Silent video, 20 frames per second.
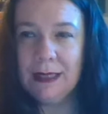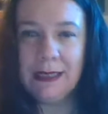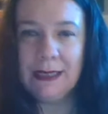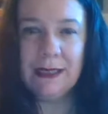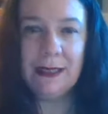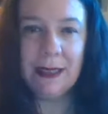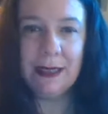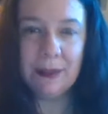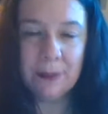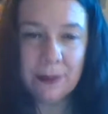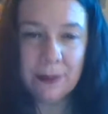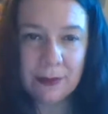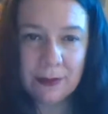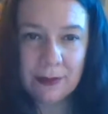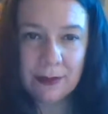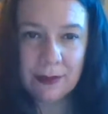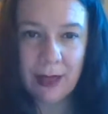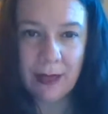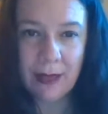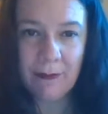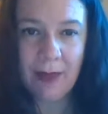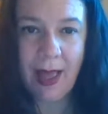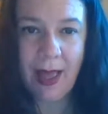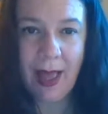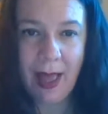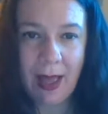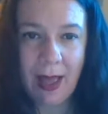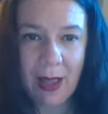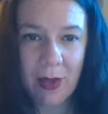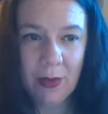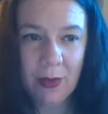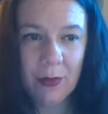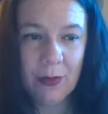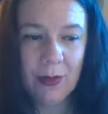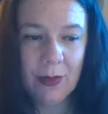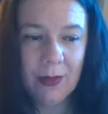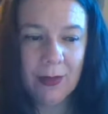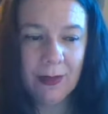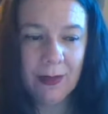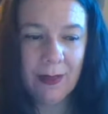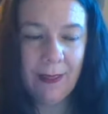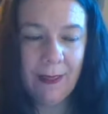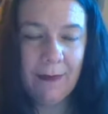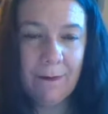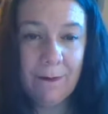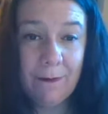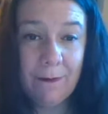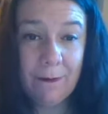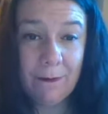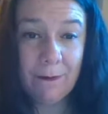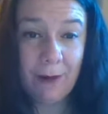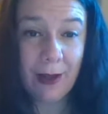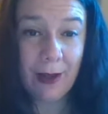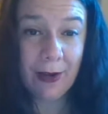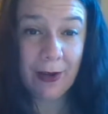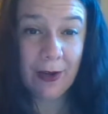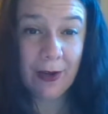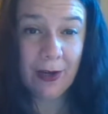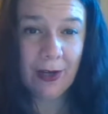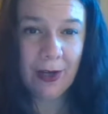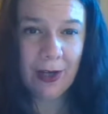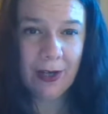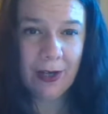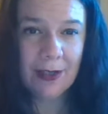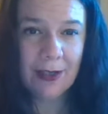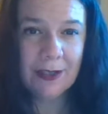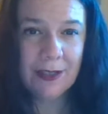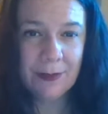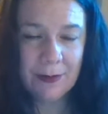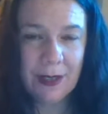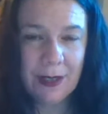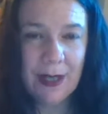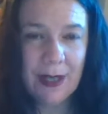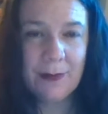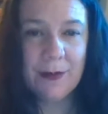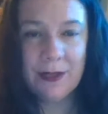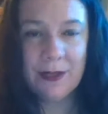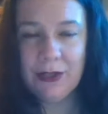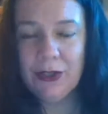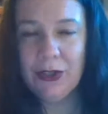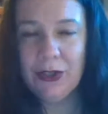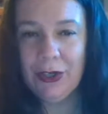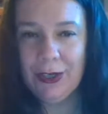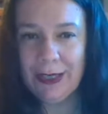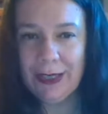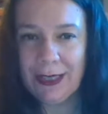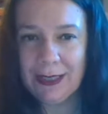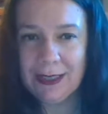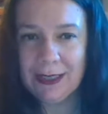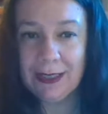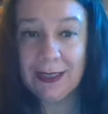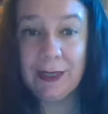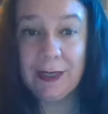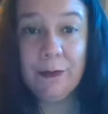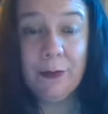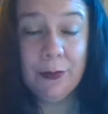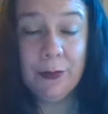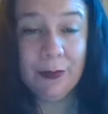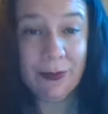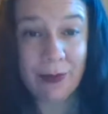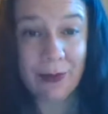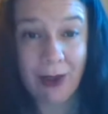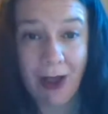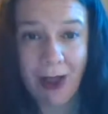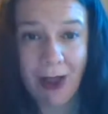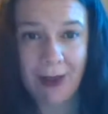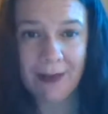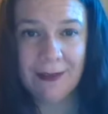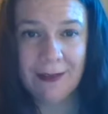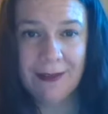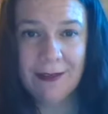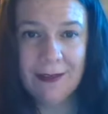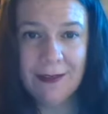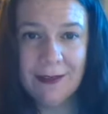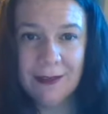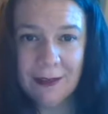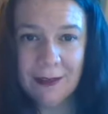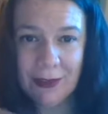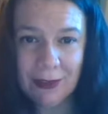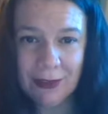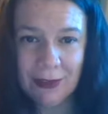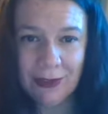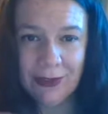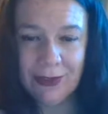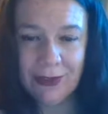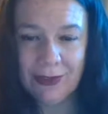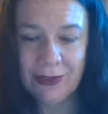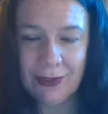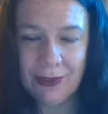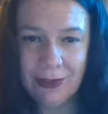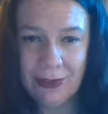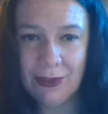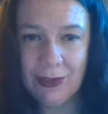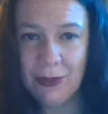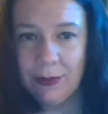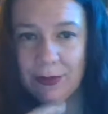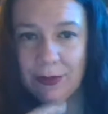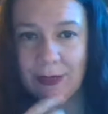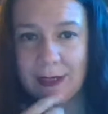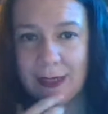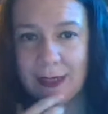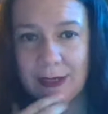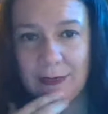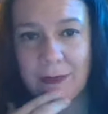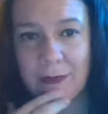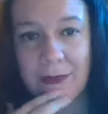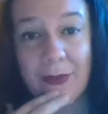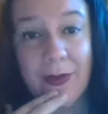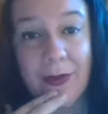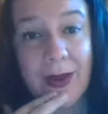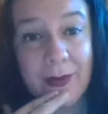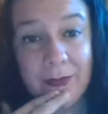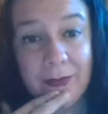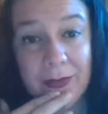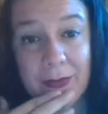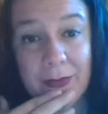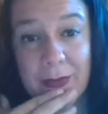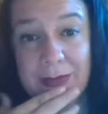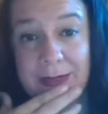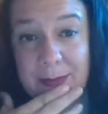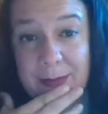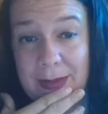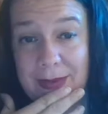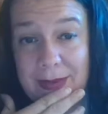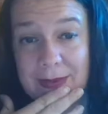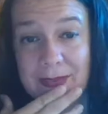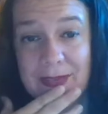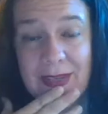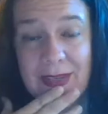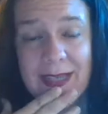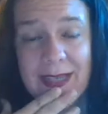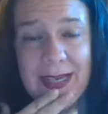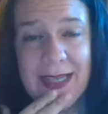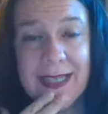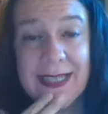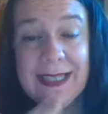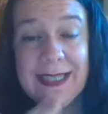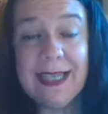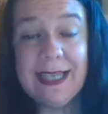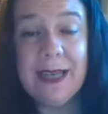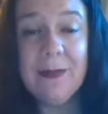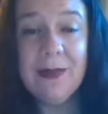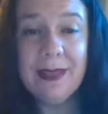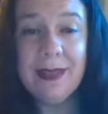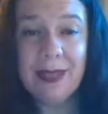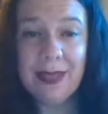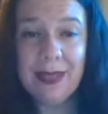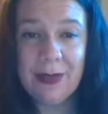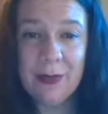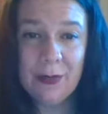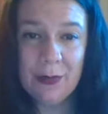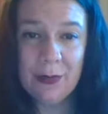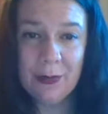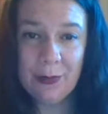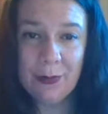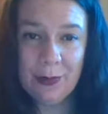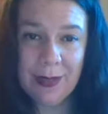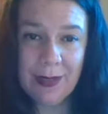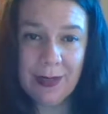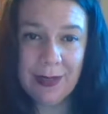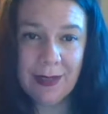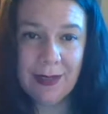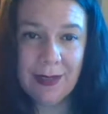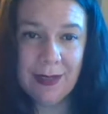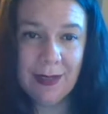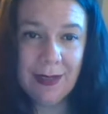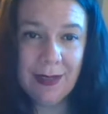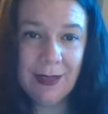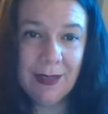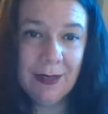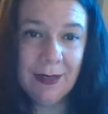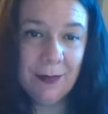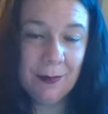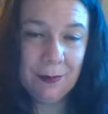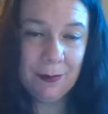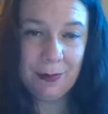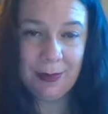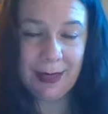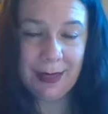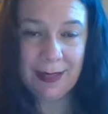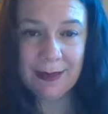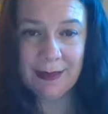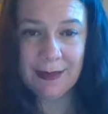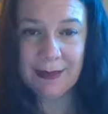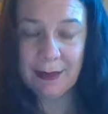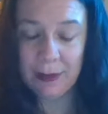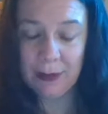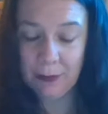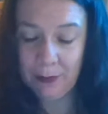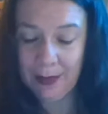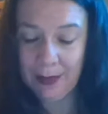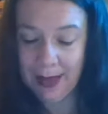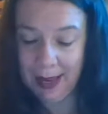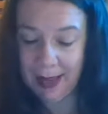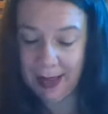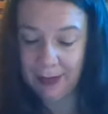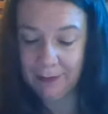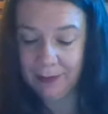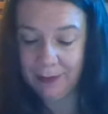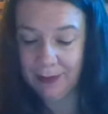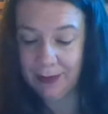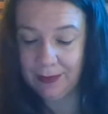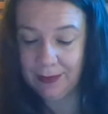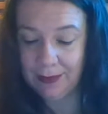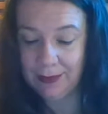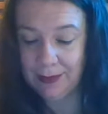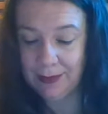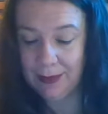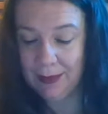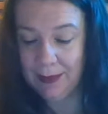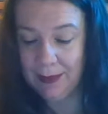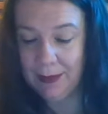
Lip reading: examples of how fire sometimes can turn against us if we're not using it for everyone's benefit. And same thing with plants. Like we have this.